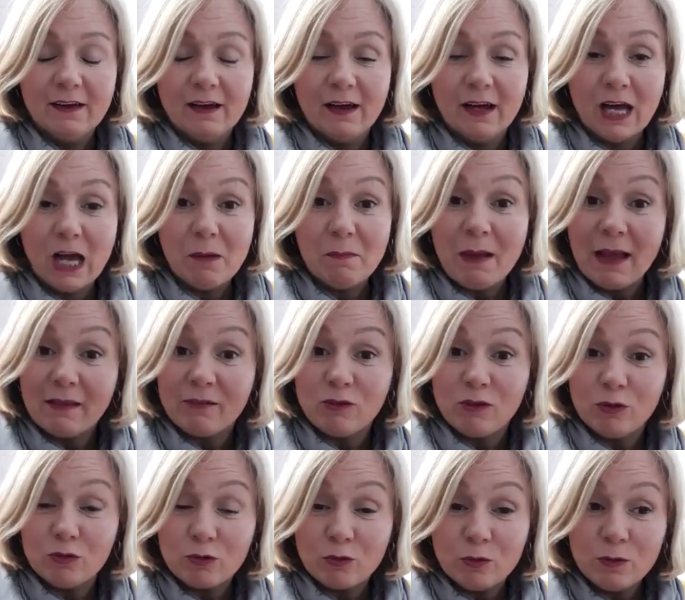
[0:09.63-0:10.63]
As
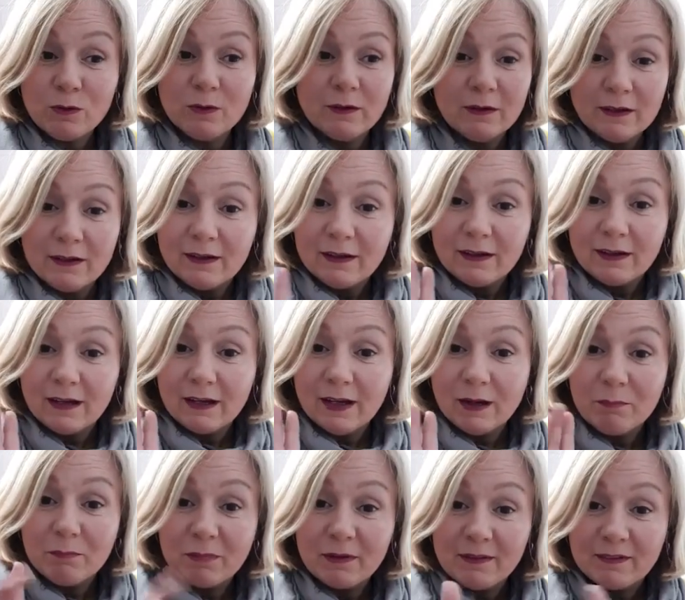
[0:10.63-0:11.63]
usual,
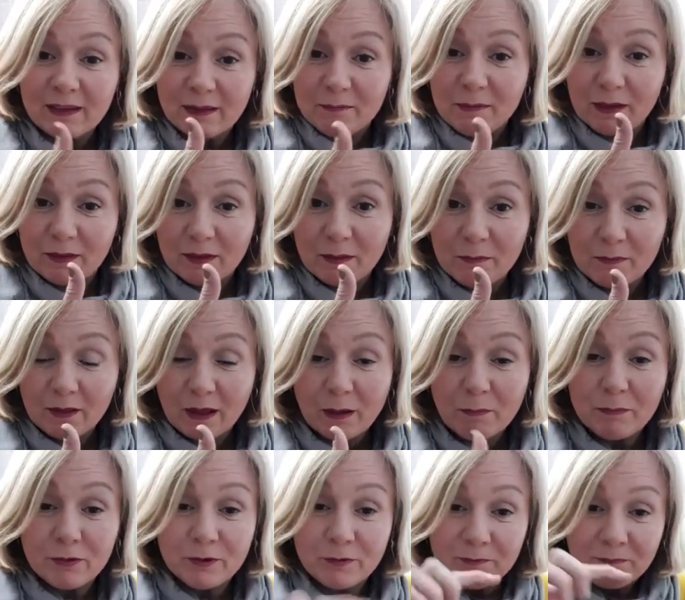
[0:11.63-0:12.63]
please give me a thumbs
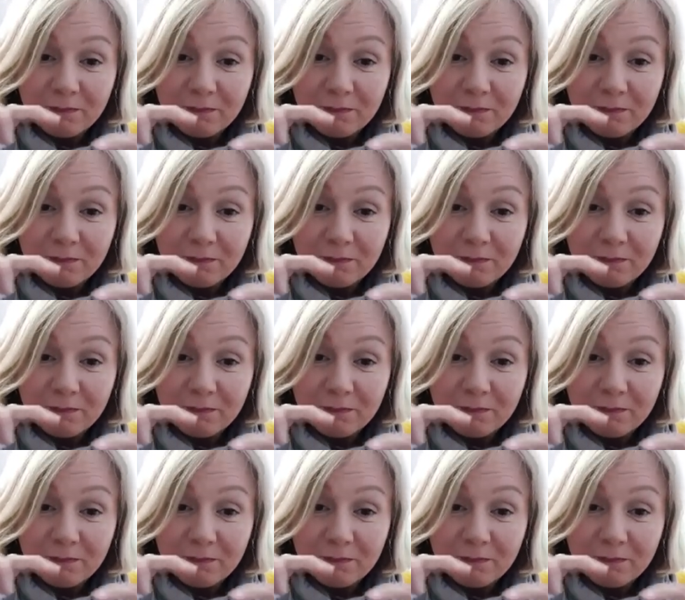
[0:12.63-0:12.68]
up